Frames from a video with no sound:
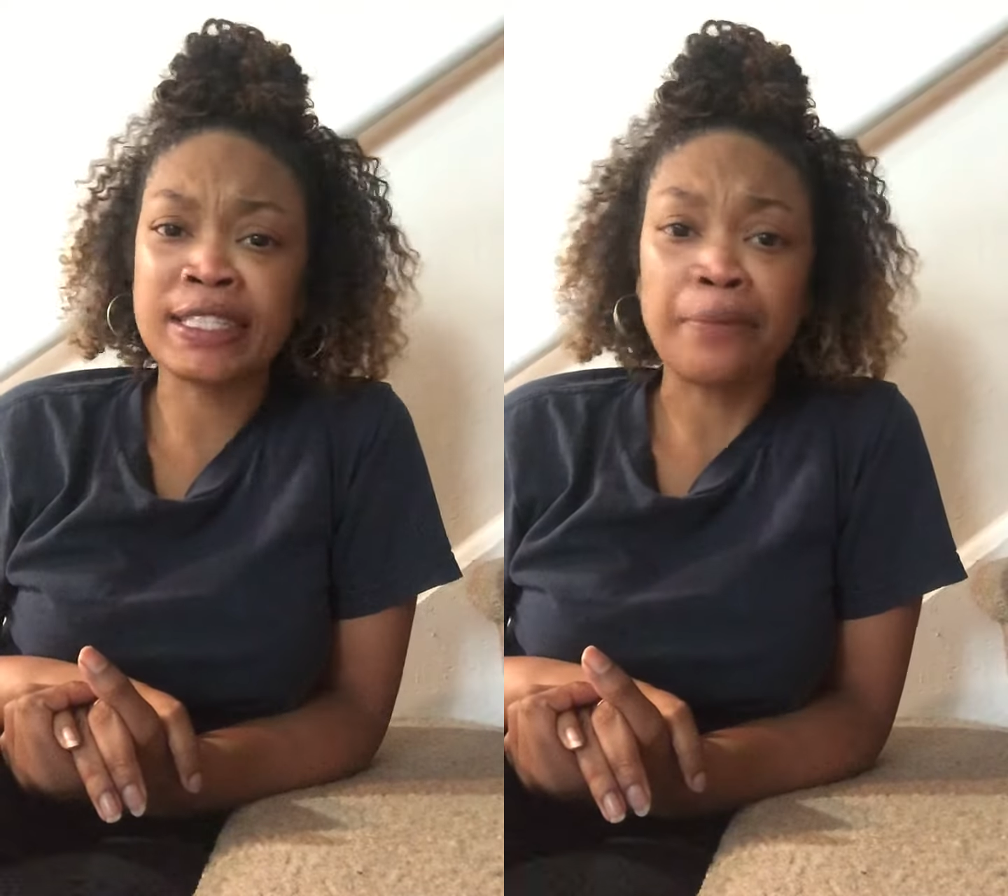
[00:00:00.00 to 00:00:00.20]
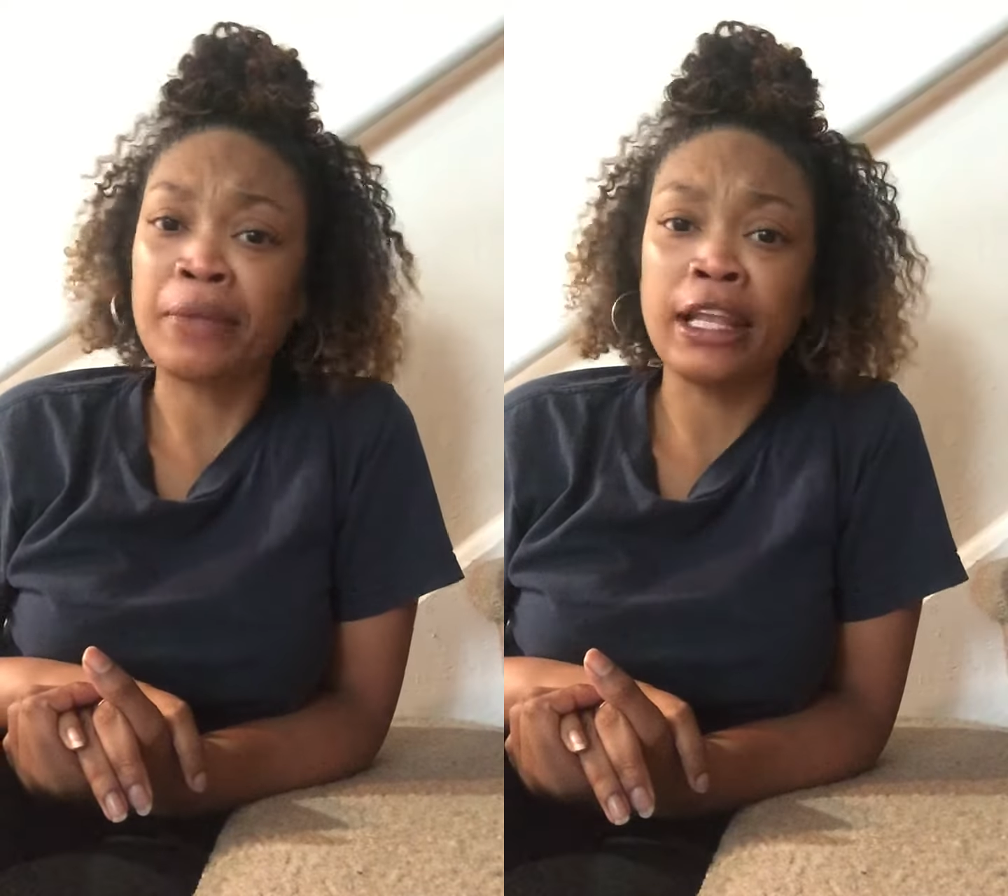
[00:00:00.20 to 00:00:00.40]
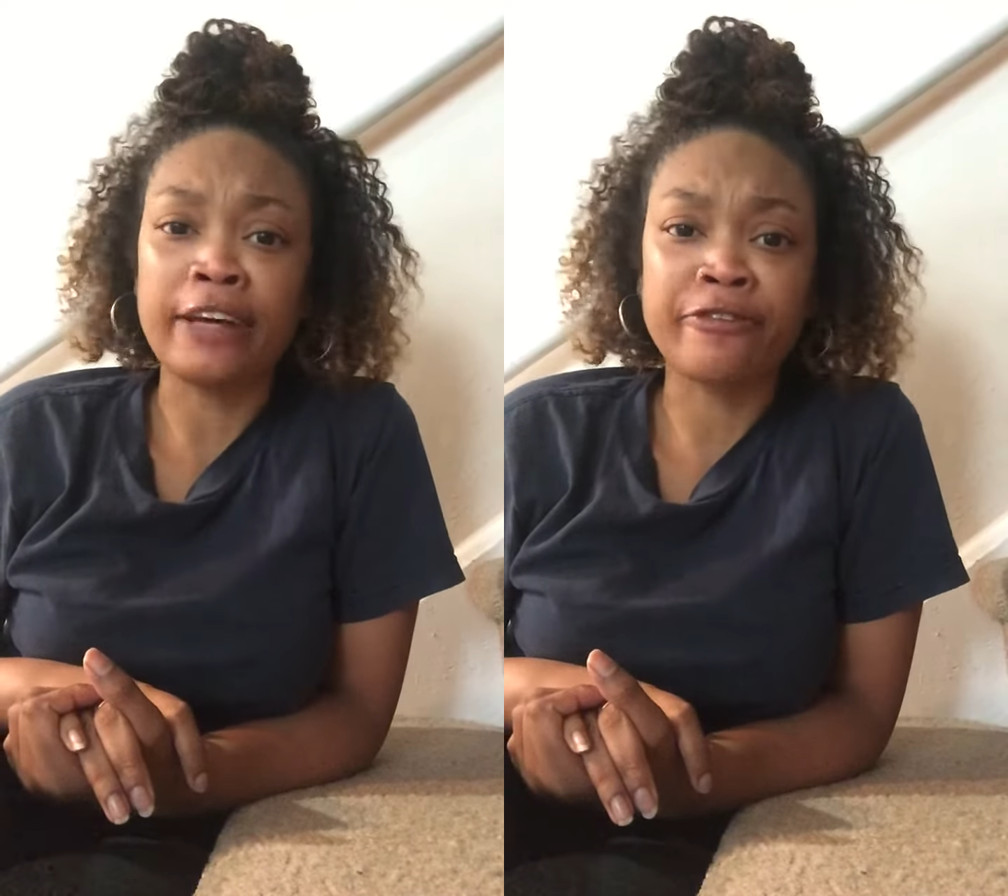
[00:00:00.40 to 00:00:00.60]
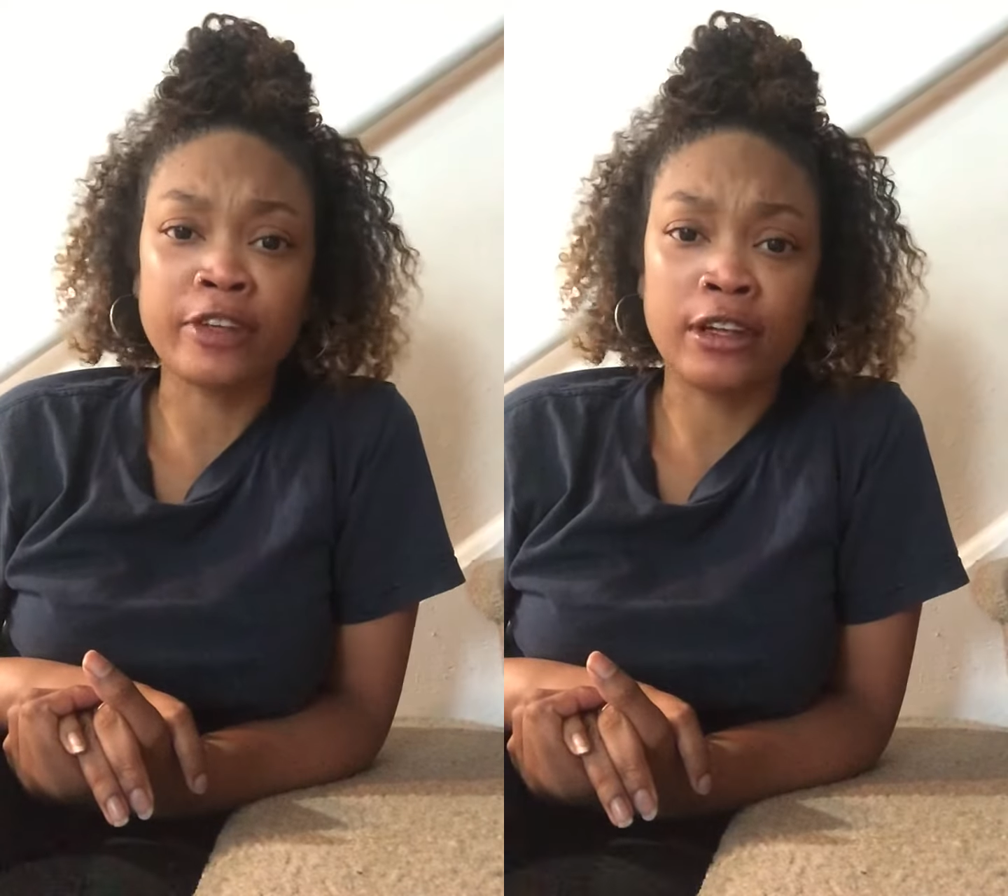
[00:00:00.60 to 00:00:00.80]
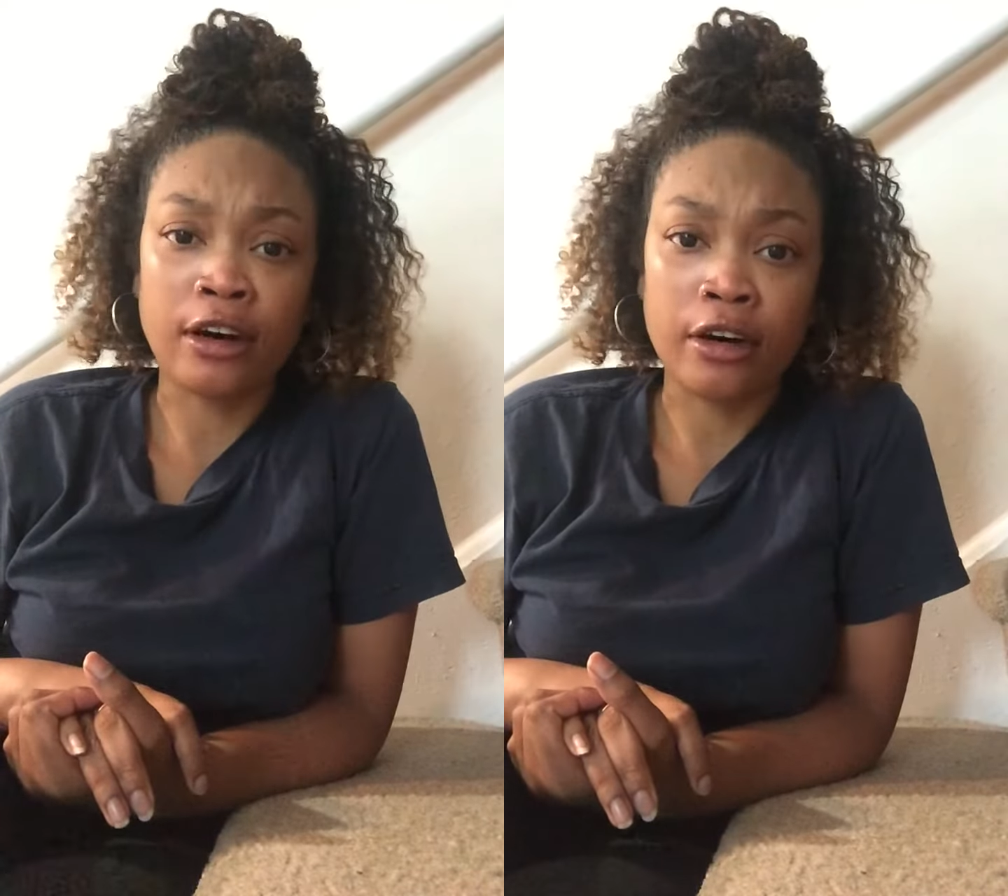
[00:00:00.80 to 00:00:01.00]
something left
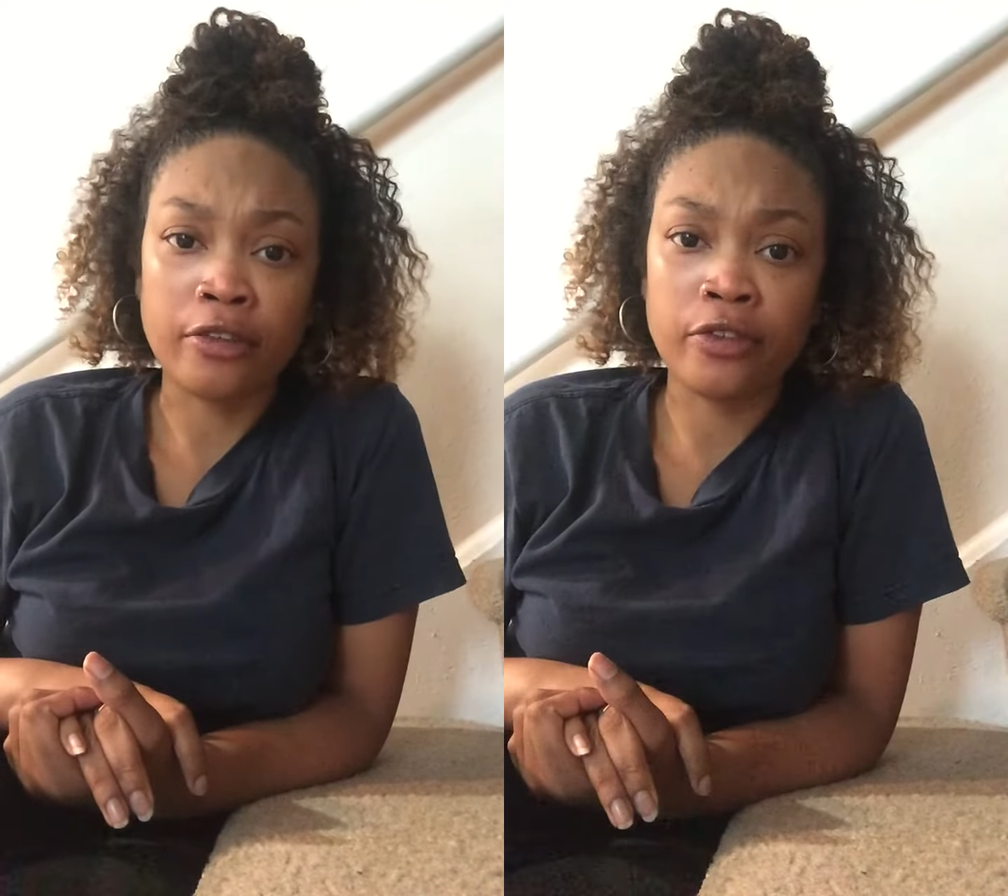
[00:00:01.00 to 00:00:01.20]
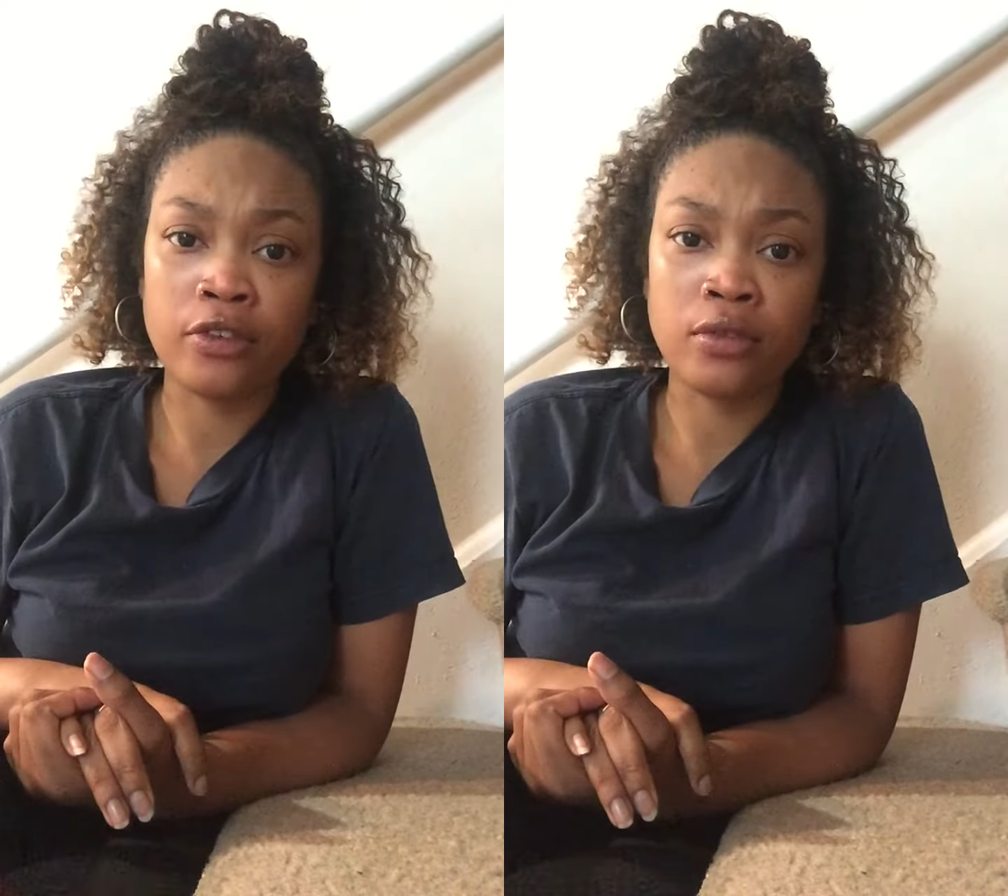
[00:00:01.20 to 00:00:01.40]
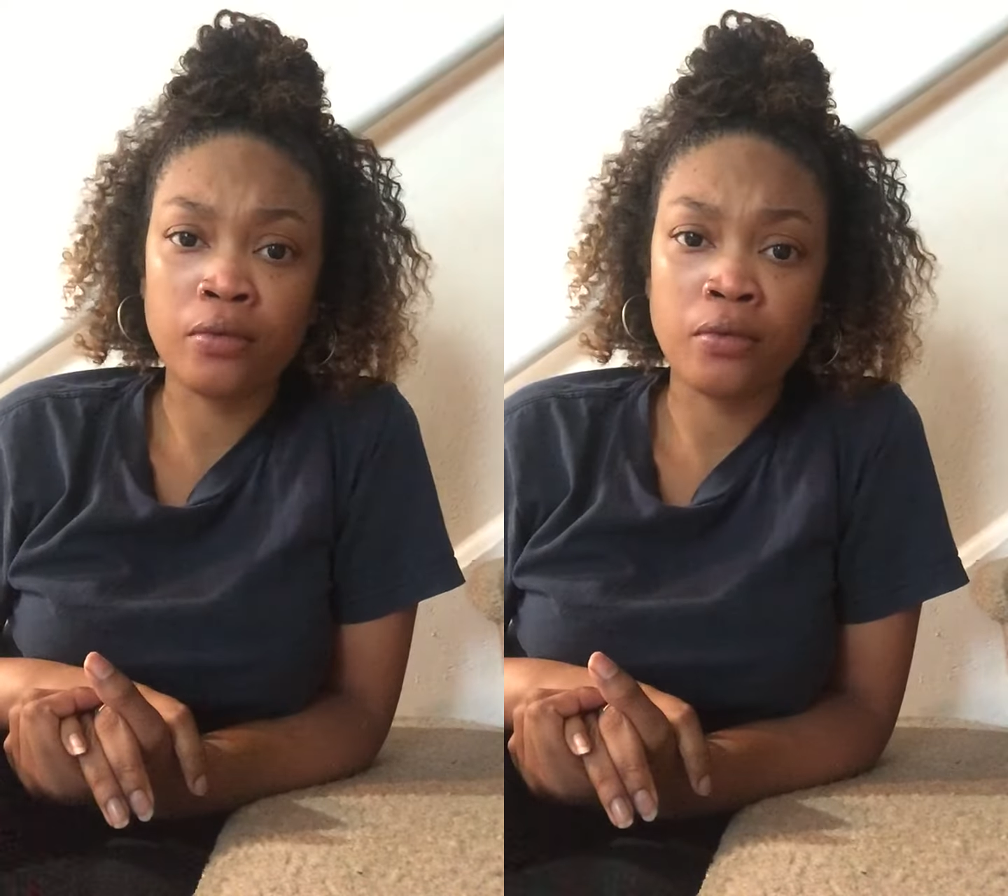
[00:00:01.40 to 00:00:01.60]
to love.